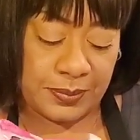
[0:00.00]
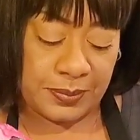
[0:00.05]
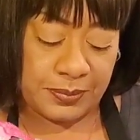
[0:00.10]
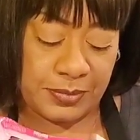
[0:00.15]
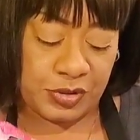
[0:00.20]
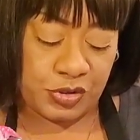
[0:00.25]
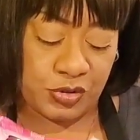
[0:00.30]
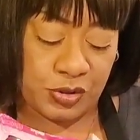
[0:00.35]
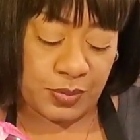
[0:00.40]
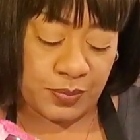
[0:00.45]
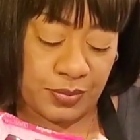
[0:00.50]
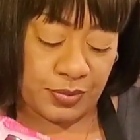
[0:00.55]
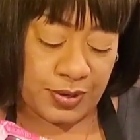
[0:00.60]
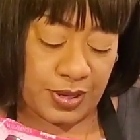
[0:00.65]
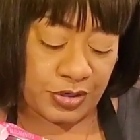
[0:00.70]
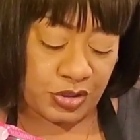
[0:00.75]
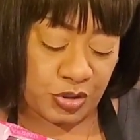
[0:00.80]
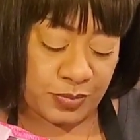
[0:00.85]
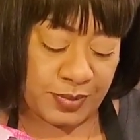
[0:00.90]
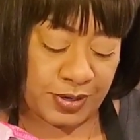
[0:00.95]
but you can pull
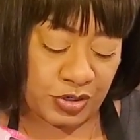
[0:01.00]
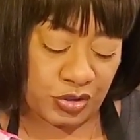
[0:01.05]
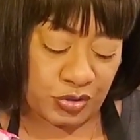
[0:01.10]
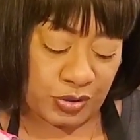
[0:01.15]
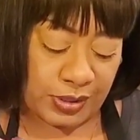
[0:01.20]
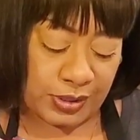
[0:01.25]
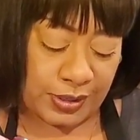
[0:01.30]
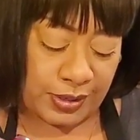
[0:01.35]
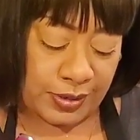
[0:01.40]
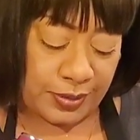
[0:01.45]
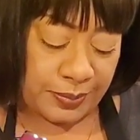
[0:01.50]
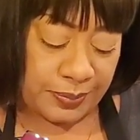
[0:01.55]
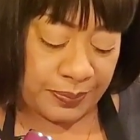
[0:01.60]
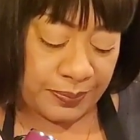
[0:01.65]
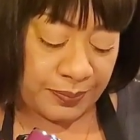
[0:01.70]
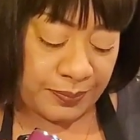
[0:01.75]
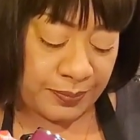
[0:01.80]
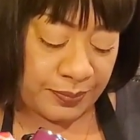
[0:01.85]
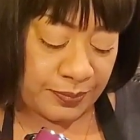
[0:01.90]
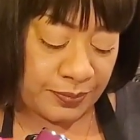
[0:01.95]
out your measuring cup.
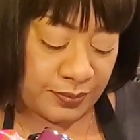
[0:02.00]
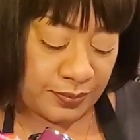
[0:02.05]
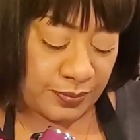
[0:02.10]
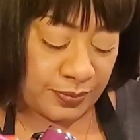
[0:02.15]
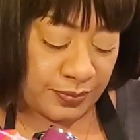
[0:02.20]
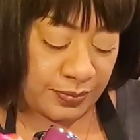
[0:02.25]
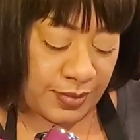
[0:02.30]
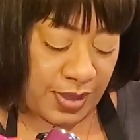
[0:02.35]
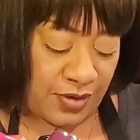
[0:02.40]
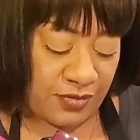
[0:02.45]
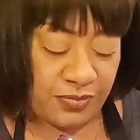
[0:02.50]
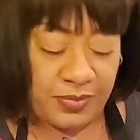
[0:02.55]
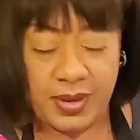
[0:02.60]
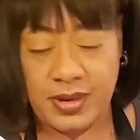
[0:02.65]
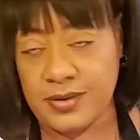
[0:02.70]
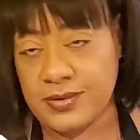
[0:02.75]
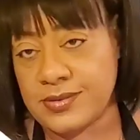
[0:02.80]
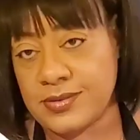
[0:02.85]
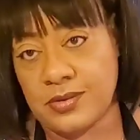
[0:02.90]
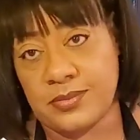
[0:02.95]
I've
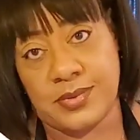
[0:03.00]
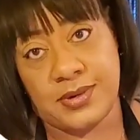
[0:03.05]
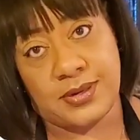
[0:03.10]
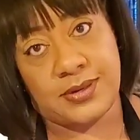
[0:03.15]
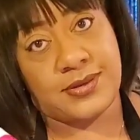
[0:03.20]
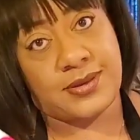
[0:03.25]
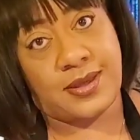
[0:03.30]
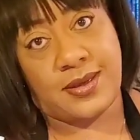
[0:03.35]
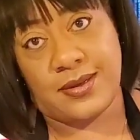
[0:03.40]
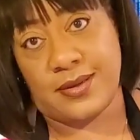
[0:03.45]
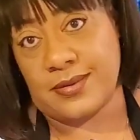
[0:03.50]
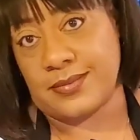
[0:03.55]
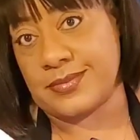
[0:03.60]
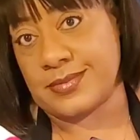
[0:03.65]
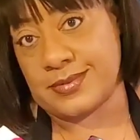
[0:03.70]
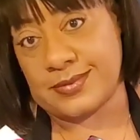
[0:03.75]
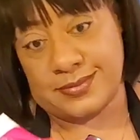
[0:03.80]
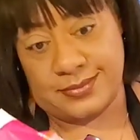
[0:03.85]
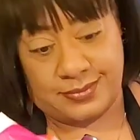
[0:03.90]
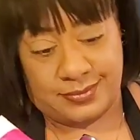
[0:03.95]
made it so many times.